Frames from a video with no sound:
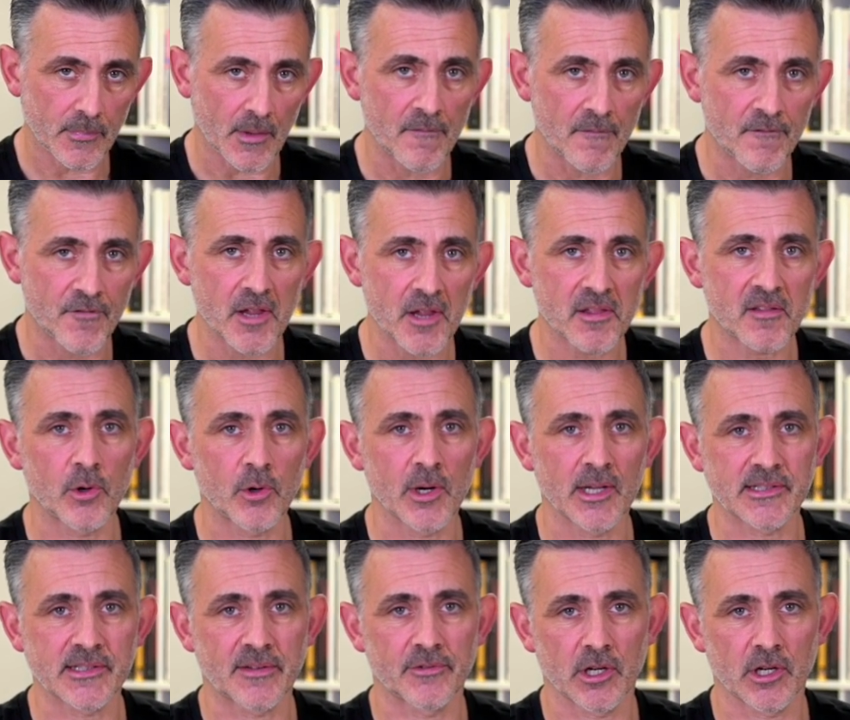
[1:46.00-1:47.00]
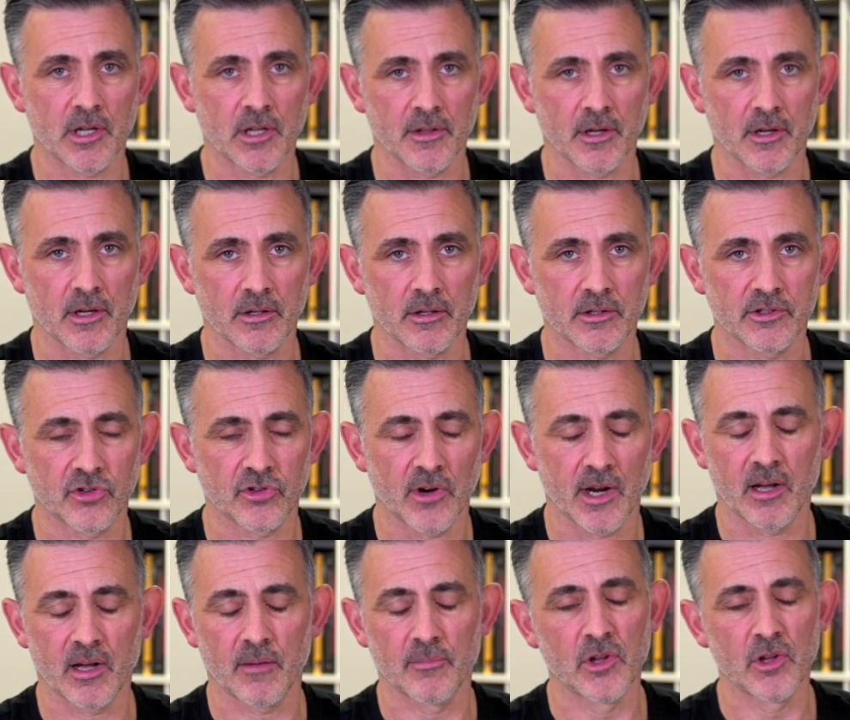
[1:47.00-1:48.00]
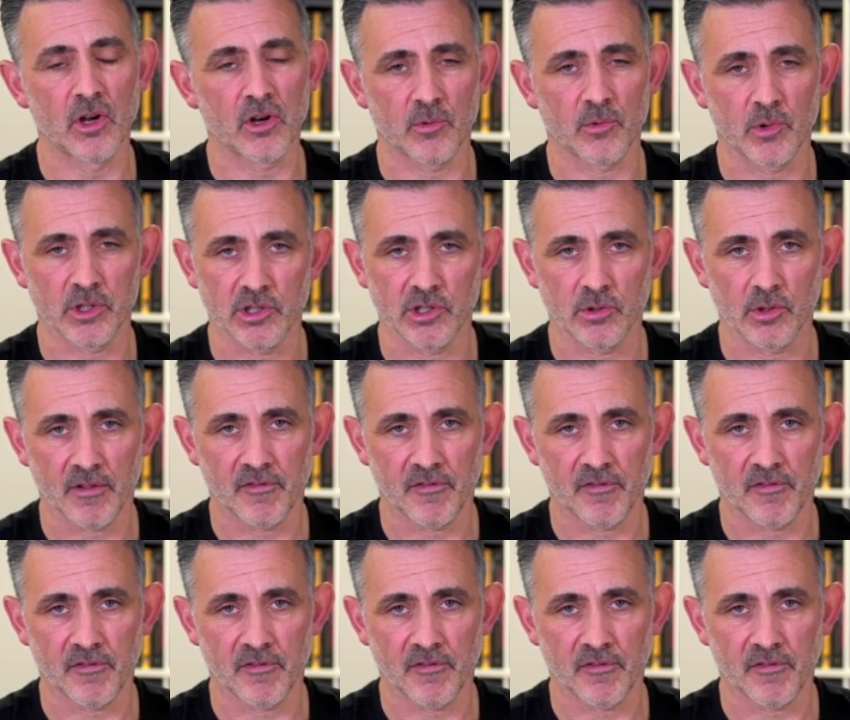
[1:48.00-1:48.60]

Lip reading: First of all, let's have a look at the trailer. I'm not going to watch it all.